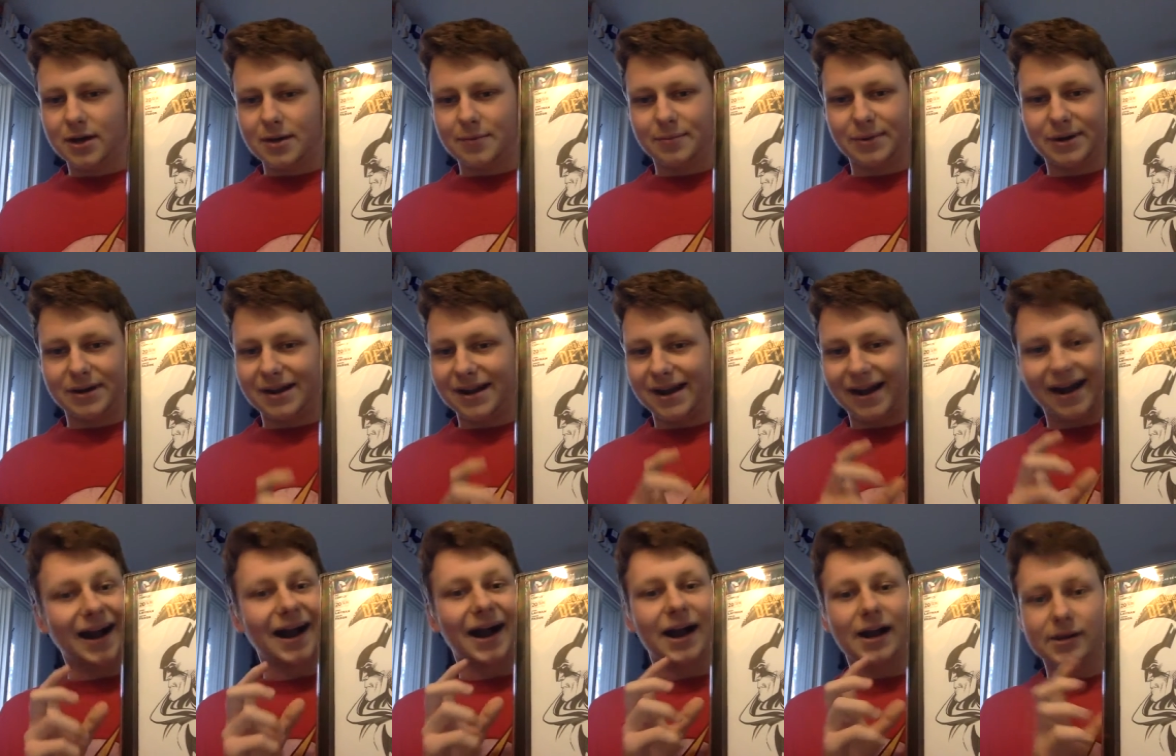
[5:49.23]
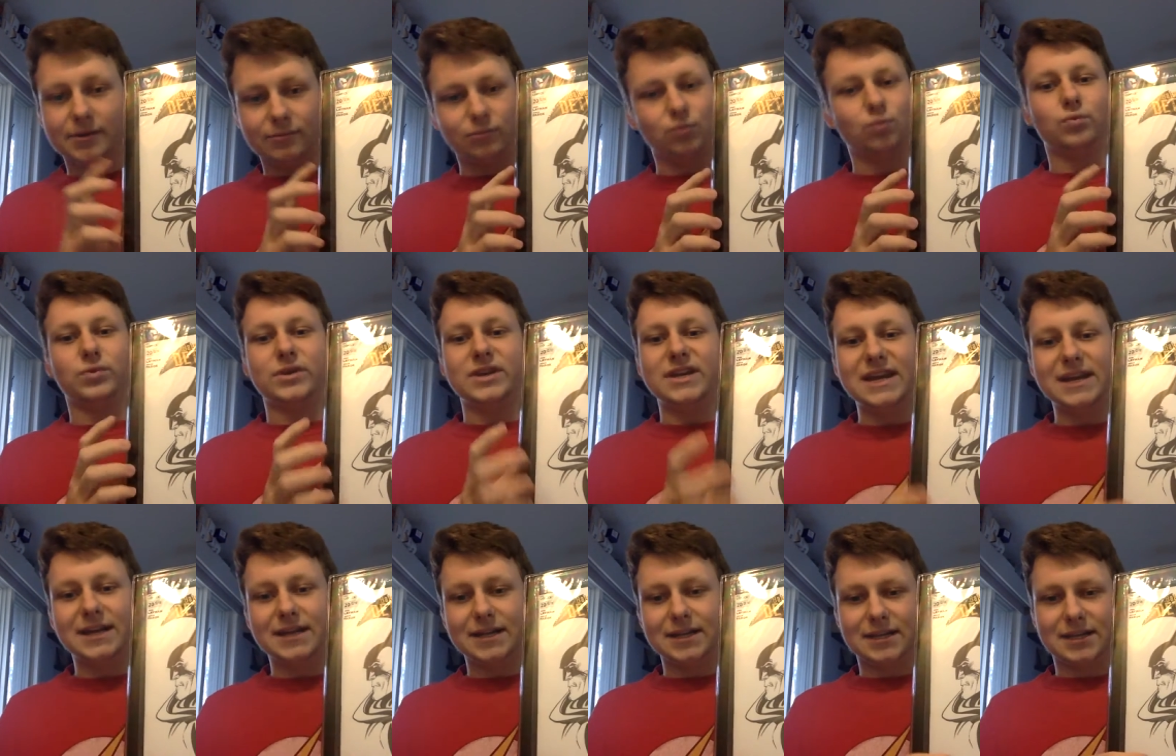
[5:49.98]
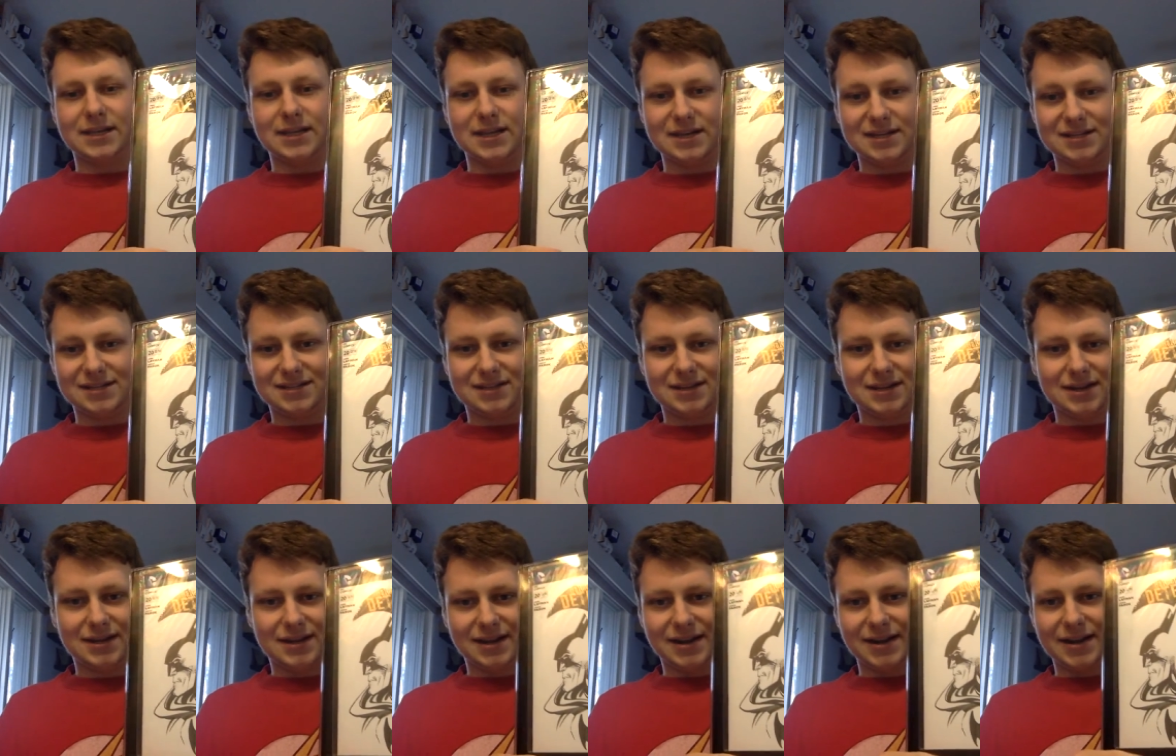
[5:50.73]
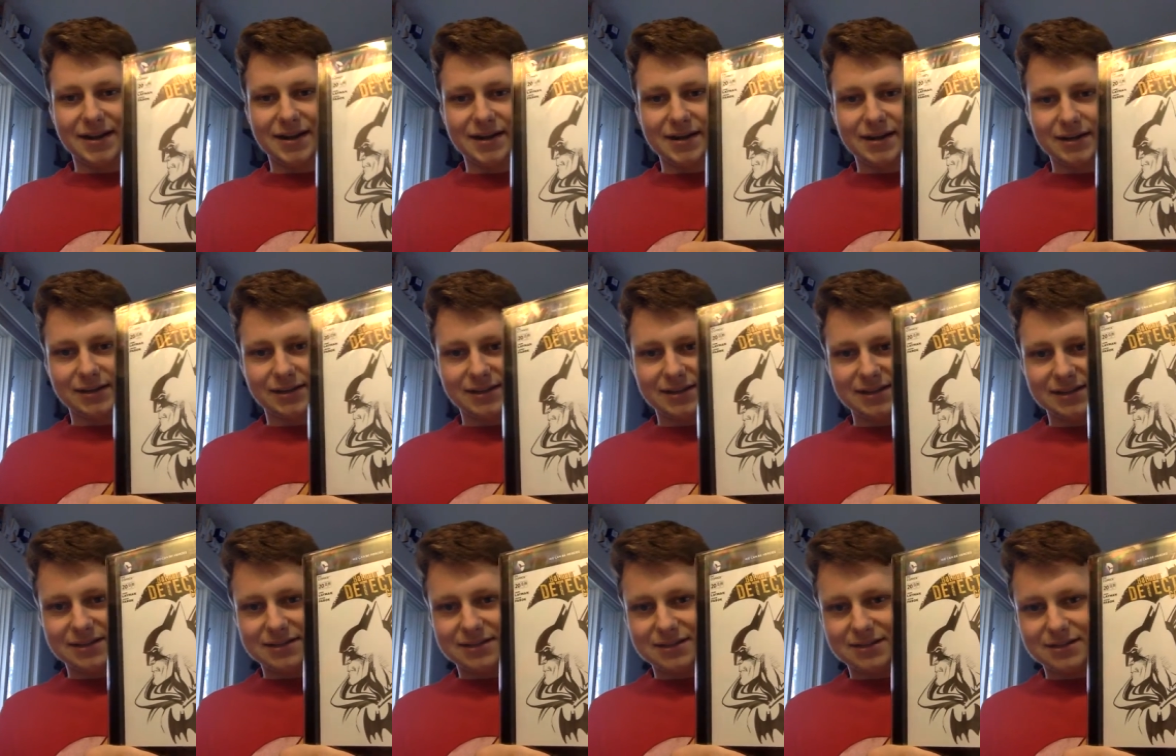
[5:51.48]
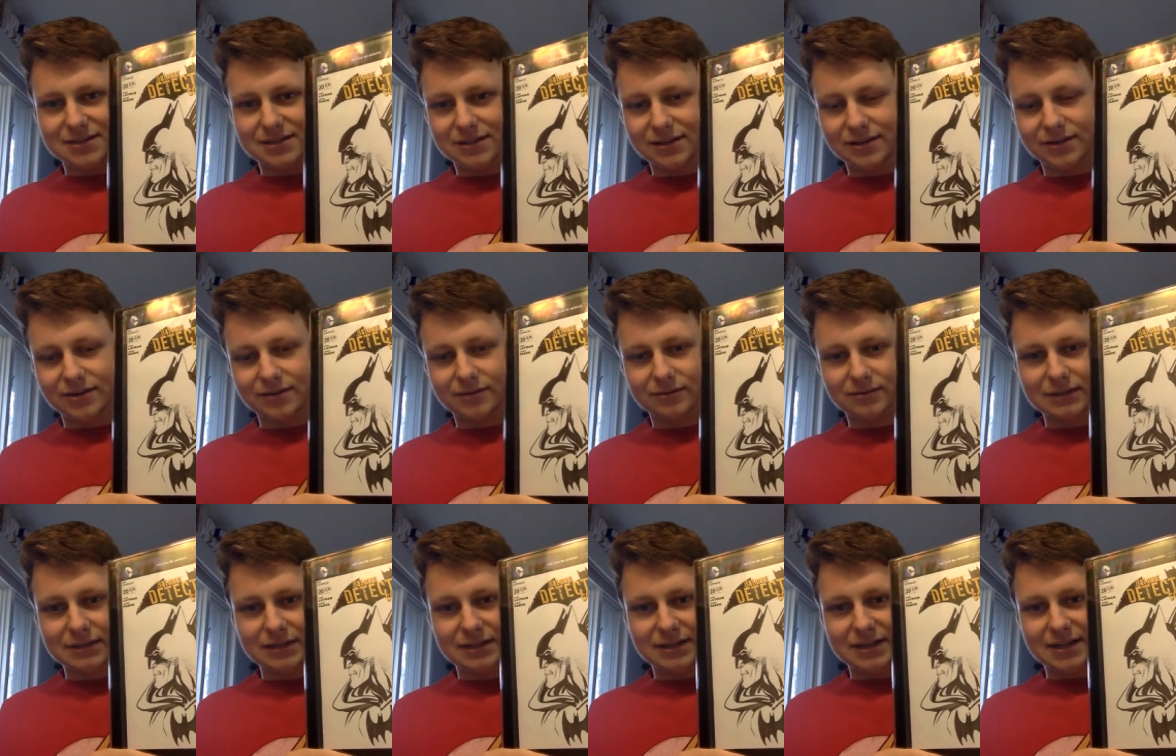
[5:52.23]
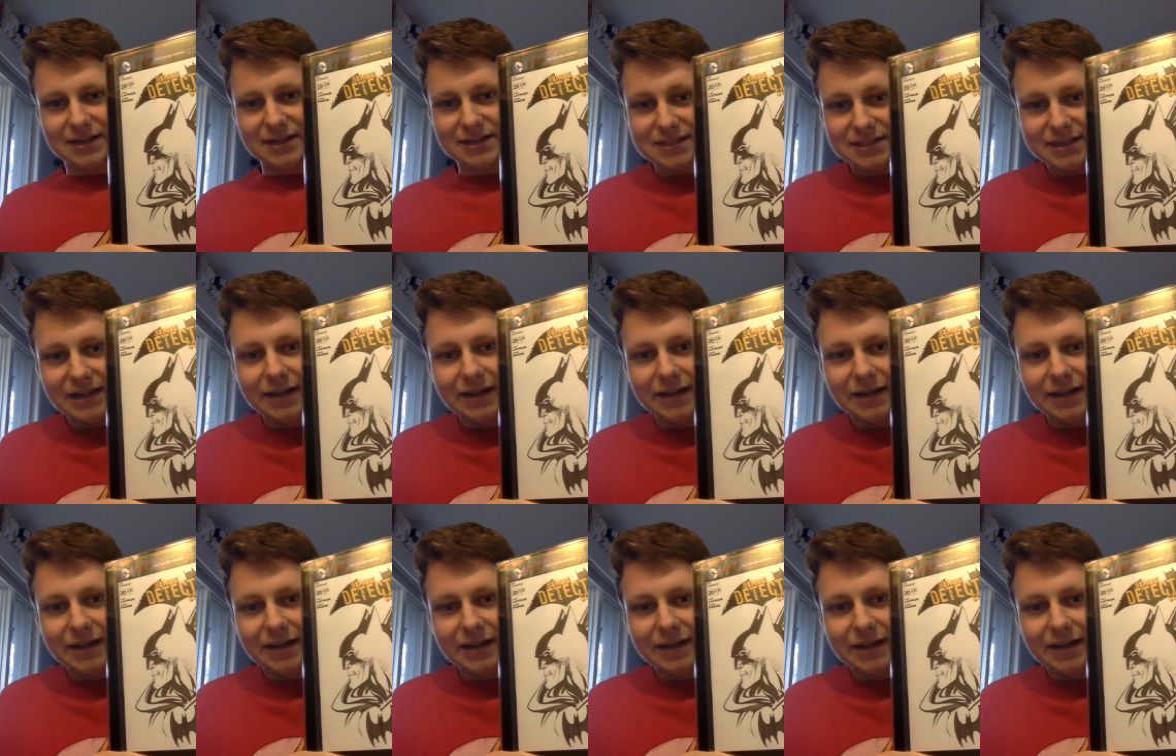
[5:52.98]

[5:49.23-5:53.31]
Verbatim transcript: But I needed this, and this, you know, it's